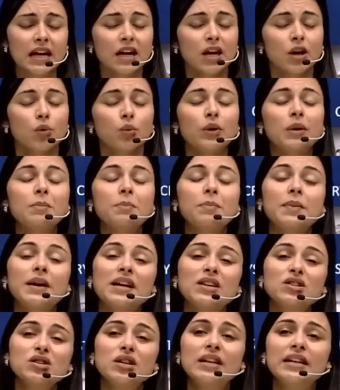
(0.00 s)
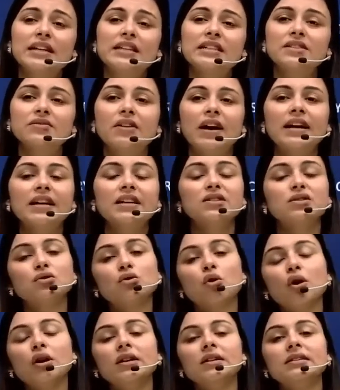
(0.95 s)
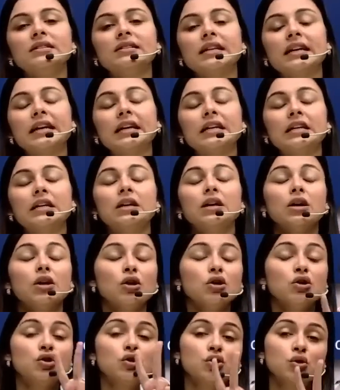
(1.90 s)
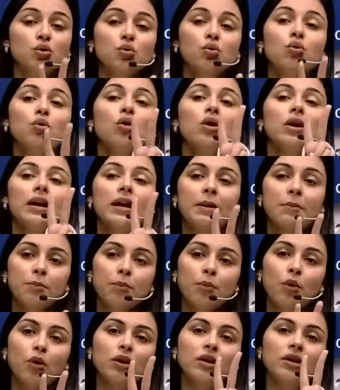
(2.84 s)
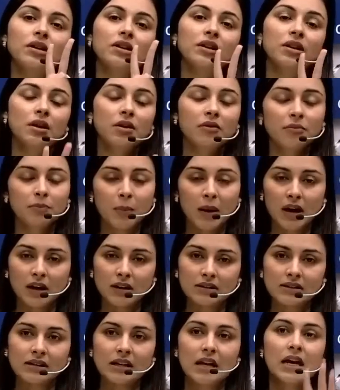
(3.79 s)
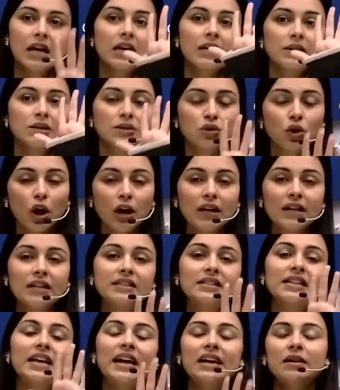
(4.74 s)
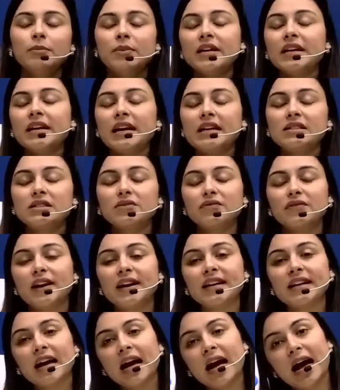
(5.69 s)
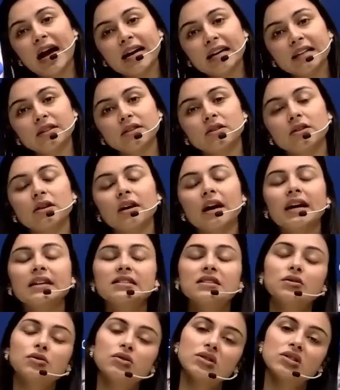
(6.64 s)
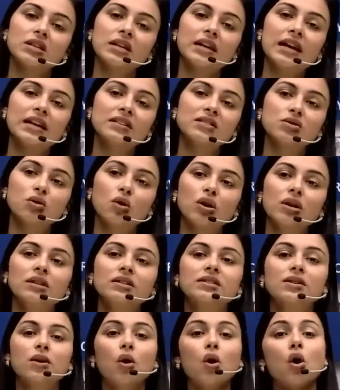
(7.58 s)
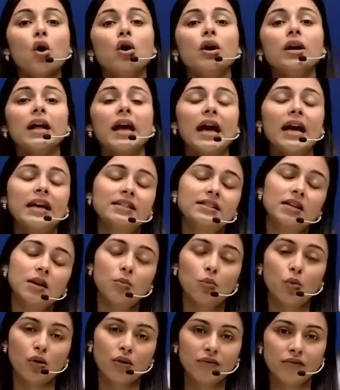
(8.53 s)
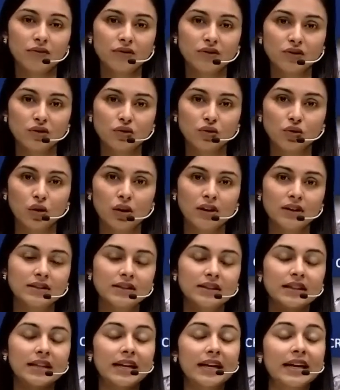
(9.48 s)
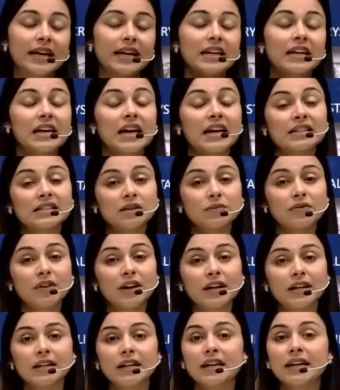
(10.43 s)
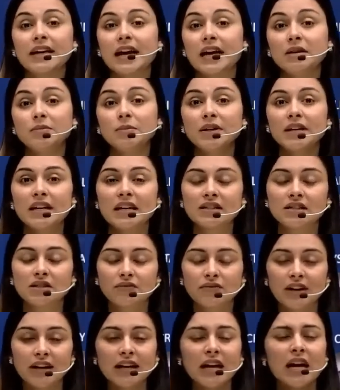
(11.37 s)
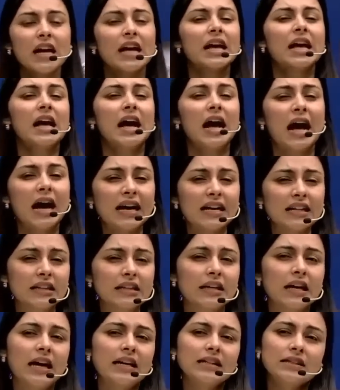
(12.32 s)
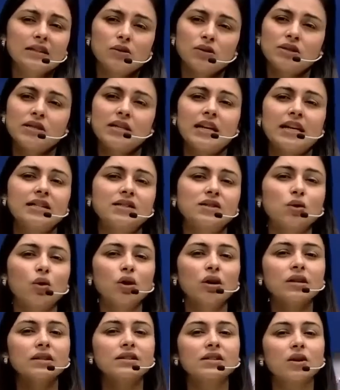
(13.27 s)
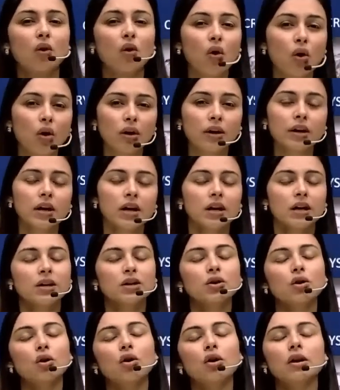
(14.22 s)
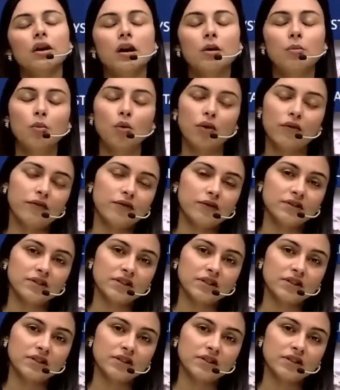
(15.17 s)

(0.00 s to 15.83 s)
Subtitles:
we majorly divide solids in two important parts. Solids can be classified either as crystalline solids or as amorphous solids. They can be classified either as crystalline solids or your amorphous